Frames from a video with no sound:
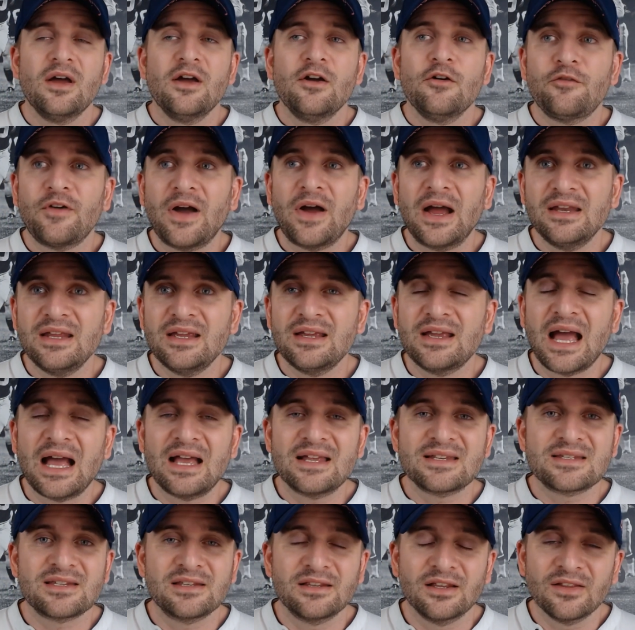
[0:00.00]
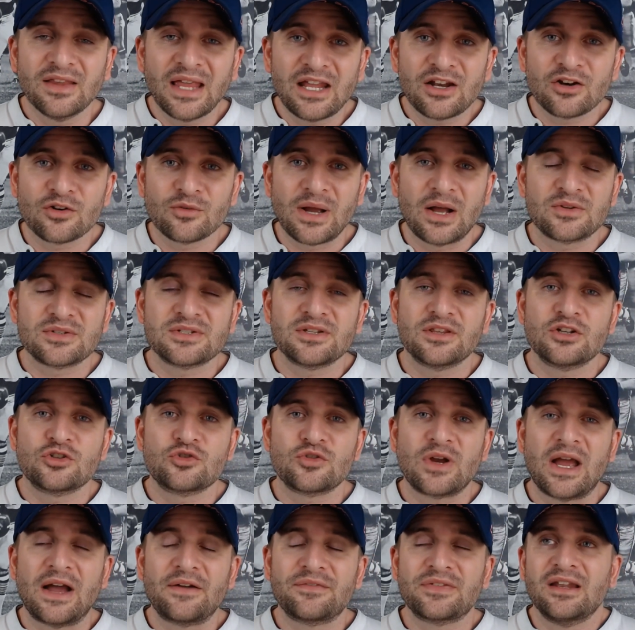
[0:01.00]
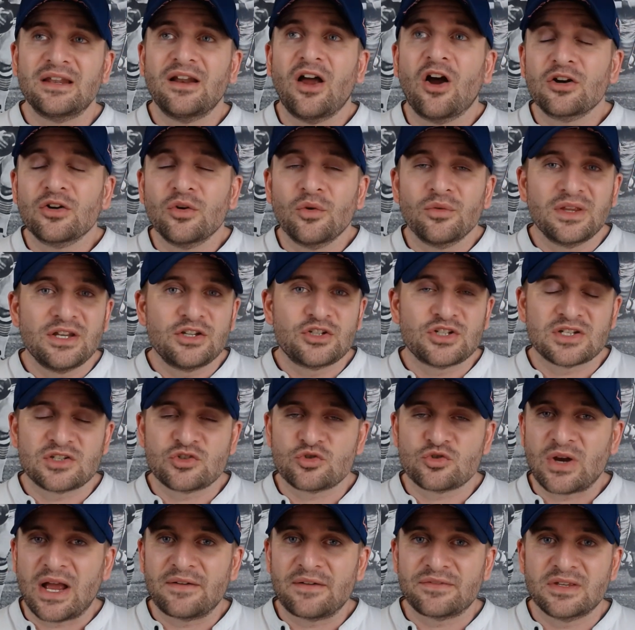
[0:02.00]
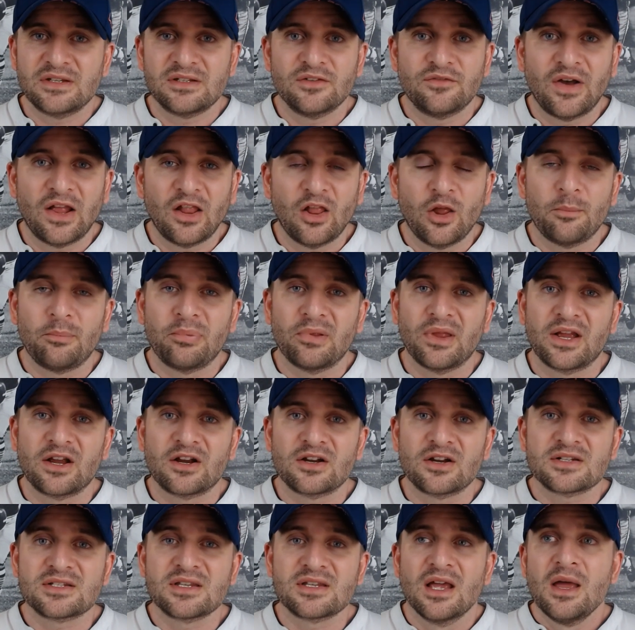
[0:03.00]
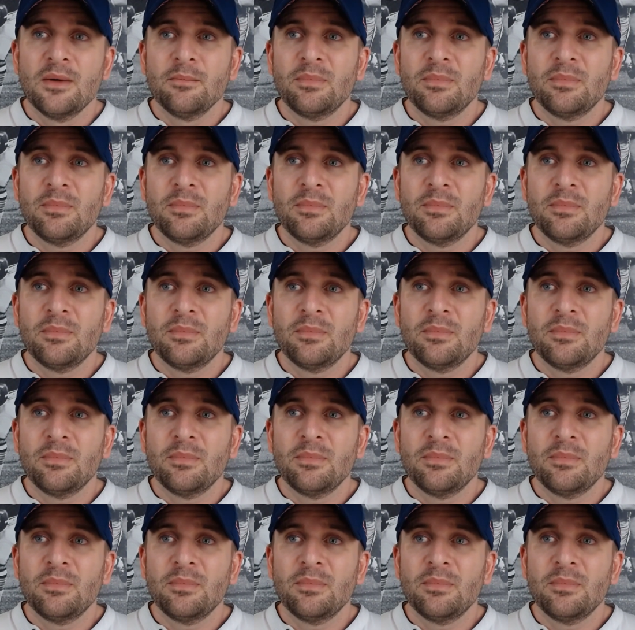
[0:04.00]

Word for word: finding guys in the later rounds of the draft that aren't only just draft and develop players,